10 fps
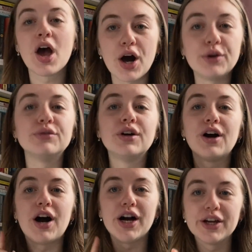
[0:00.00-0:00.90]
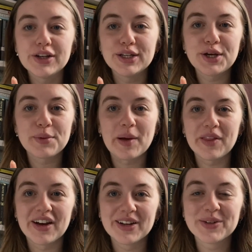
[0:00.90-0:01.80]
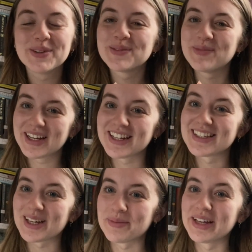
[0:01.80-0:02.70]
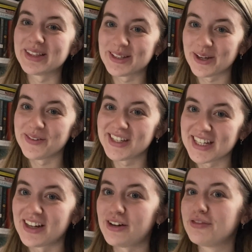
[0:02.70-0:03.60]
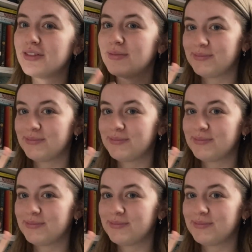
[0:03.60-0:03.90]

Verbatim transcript: Oh, I only know about the I cord because I made the Sophie scarf.